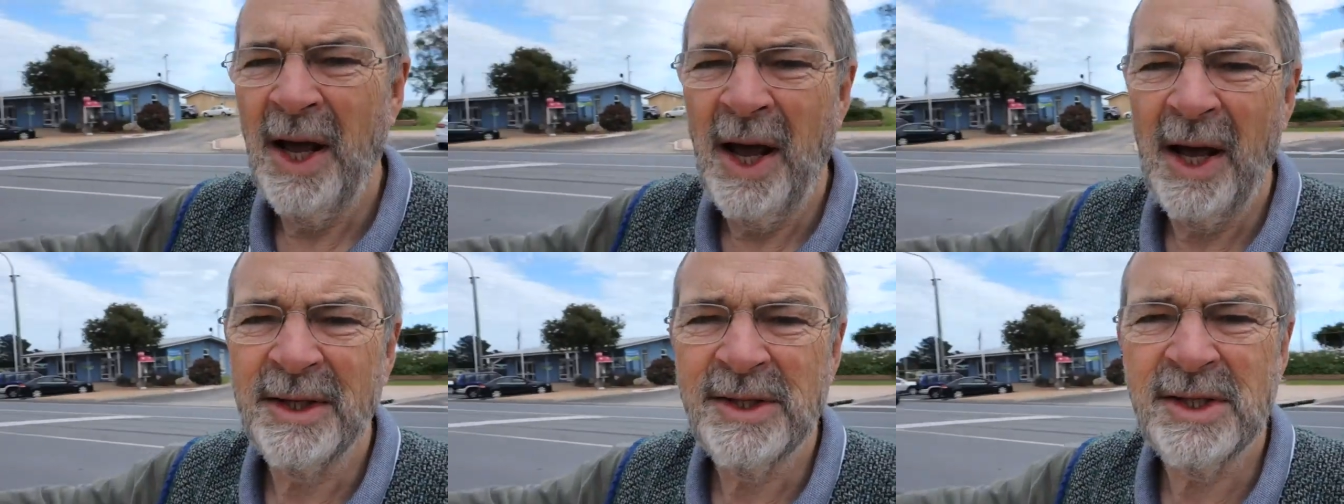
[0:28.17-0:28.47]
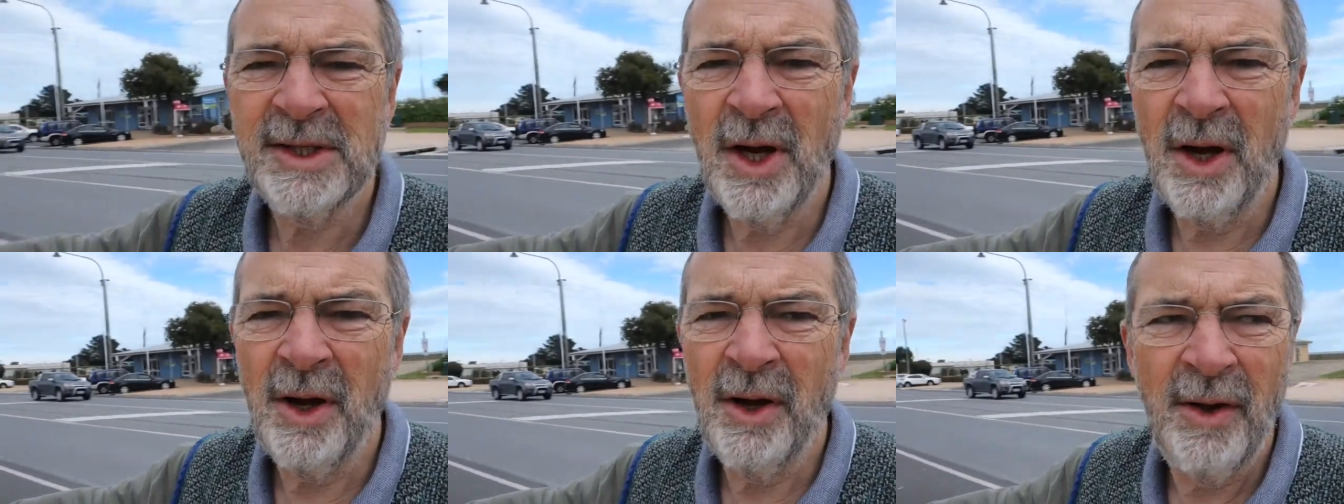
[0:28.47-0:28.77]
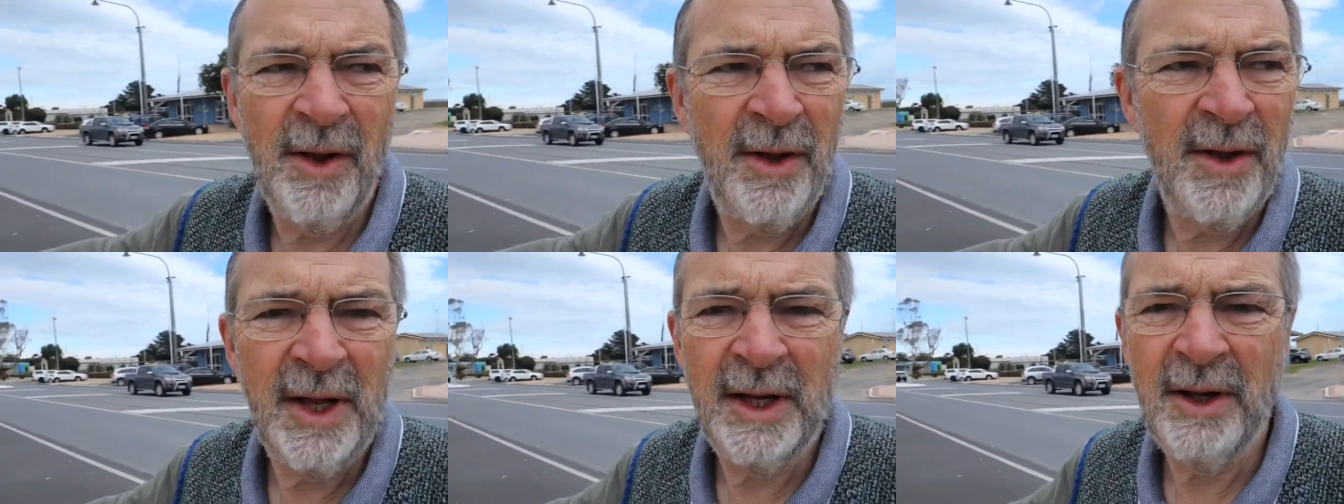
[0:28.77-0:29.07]
and so
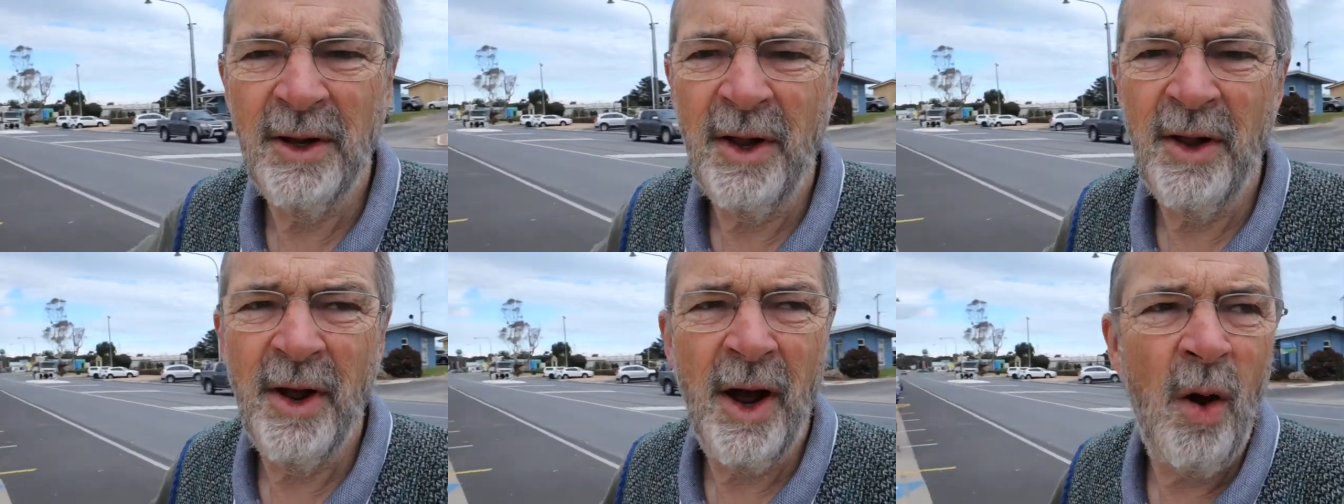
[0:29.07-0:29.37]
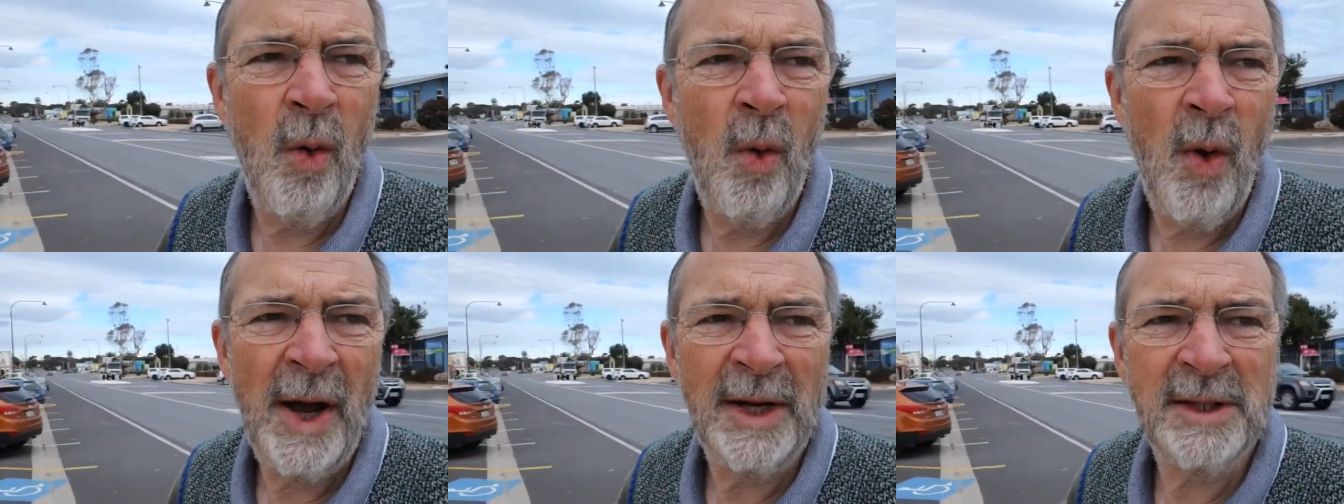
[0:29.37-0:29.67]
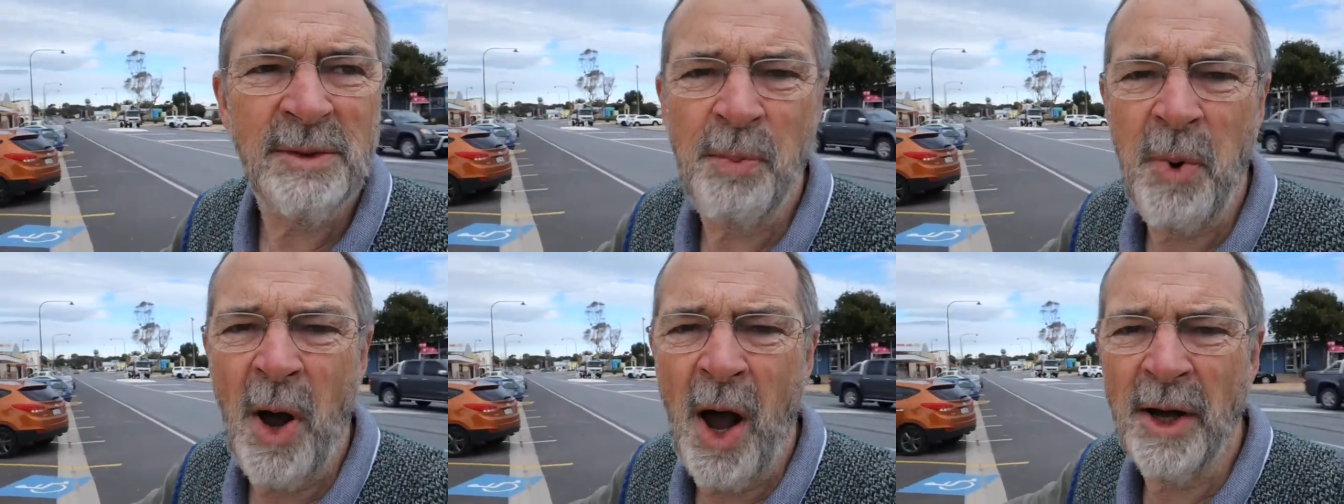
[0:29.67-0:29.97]
there, there are white
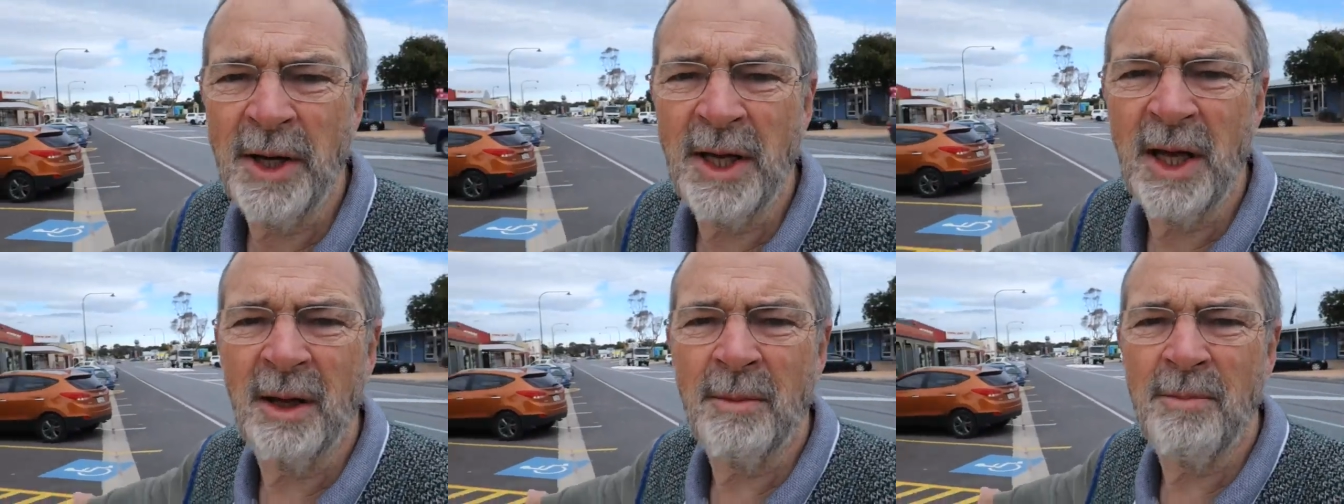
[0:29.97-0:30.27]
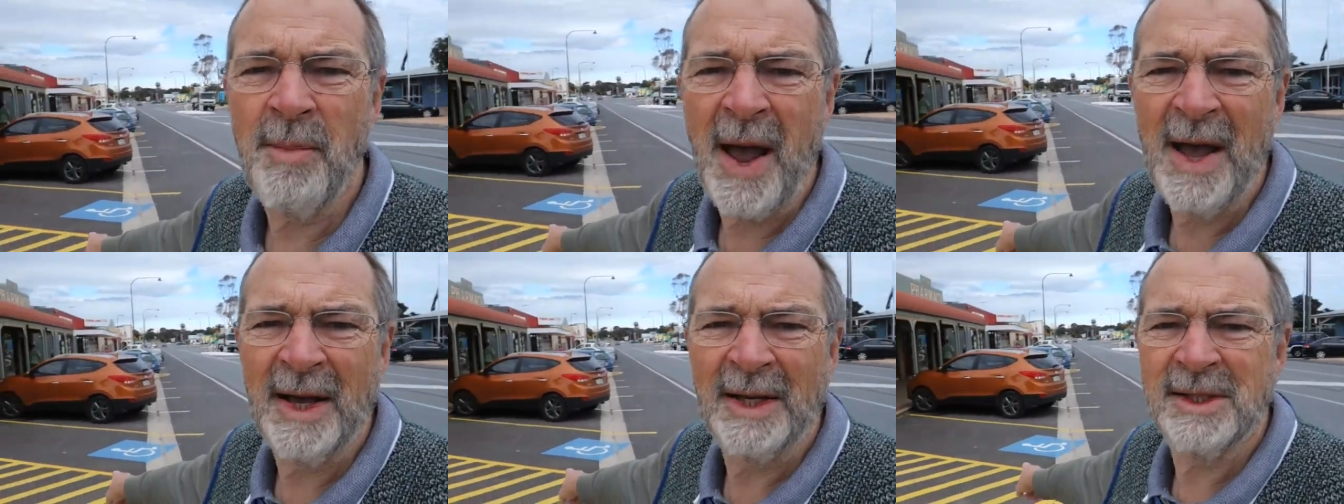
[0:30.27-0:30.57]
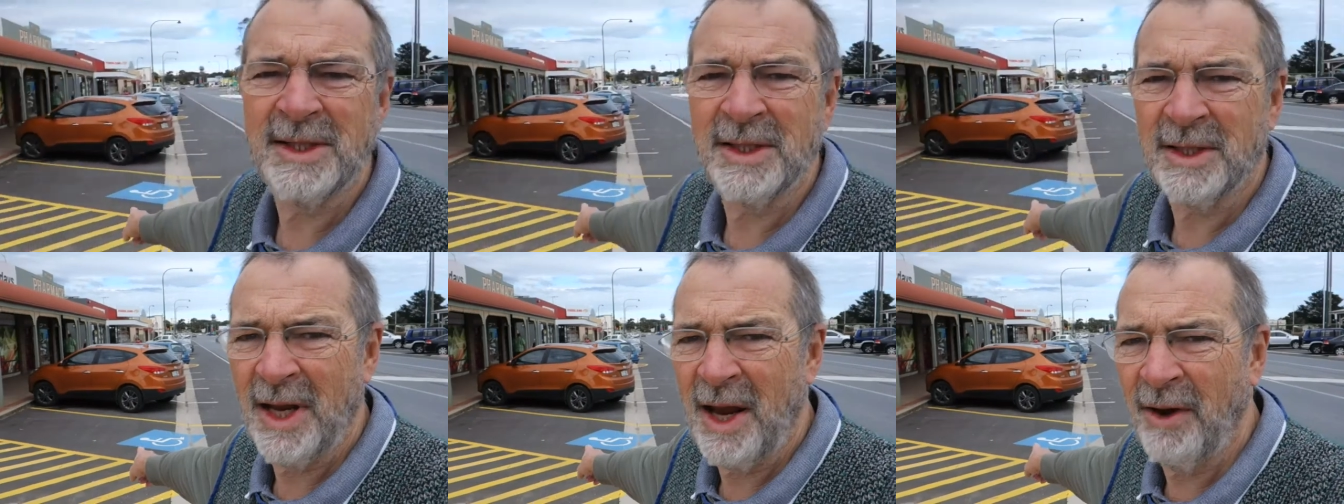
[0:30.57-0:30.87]
parking
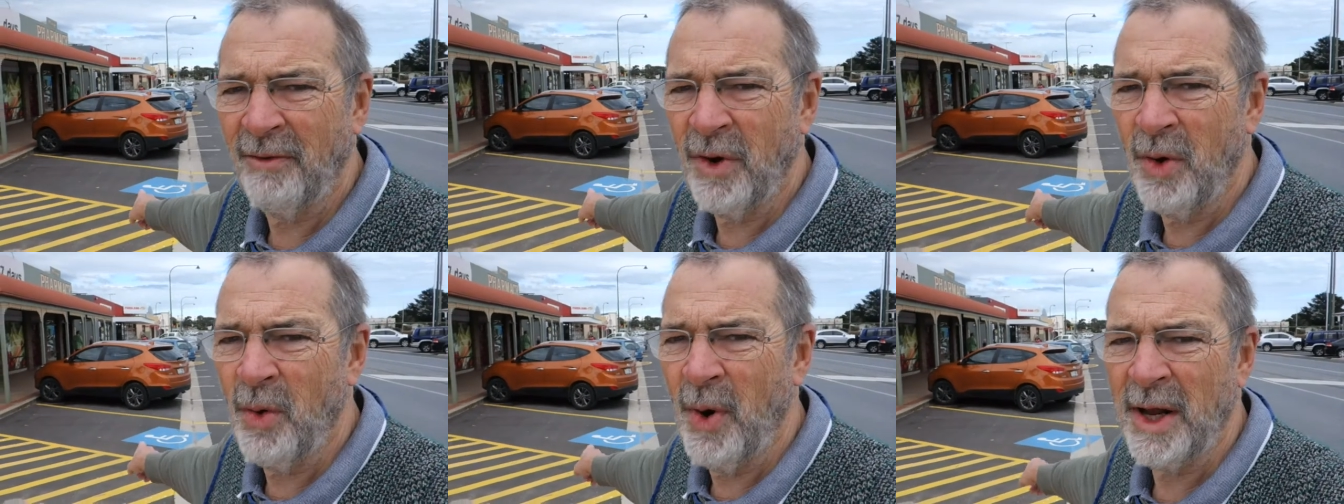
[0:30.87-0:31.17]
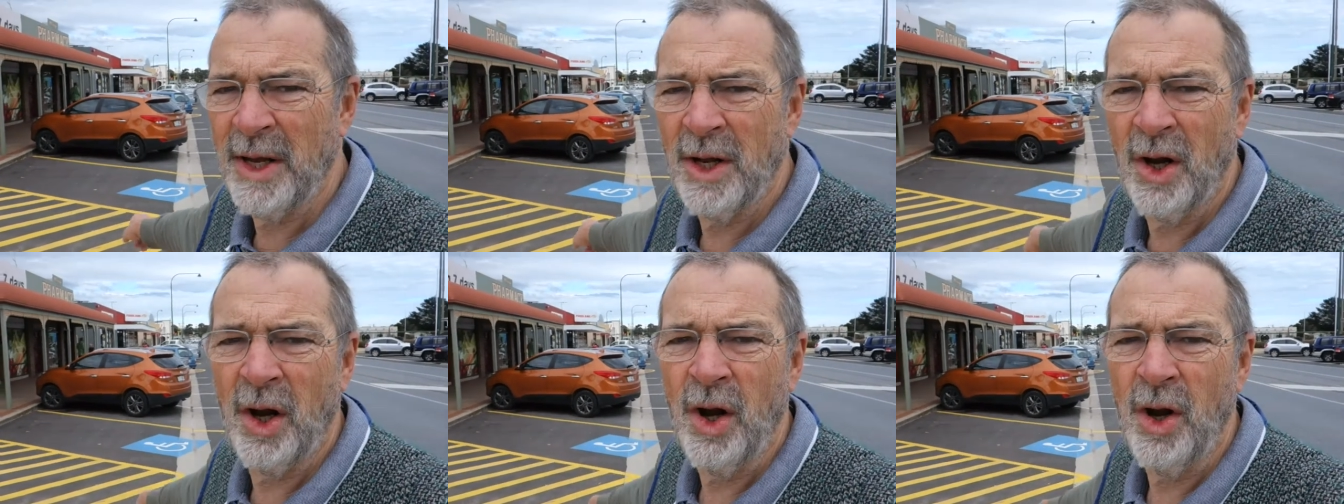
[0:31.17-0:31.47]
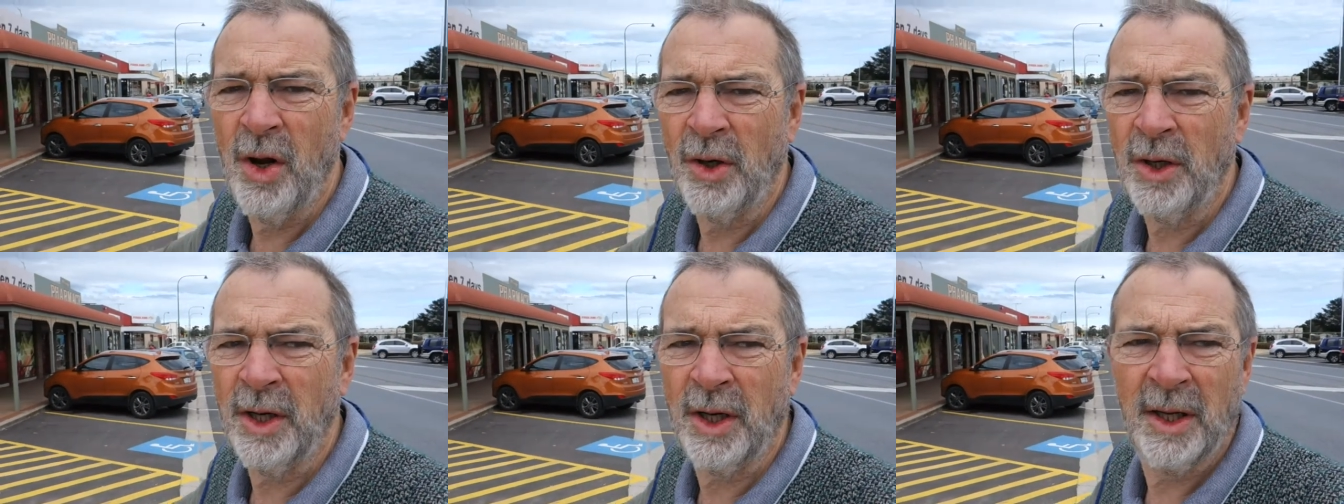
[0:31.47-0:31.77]
bays everywhere you look,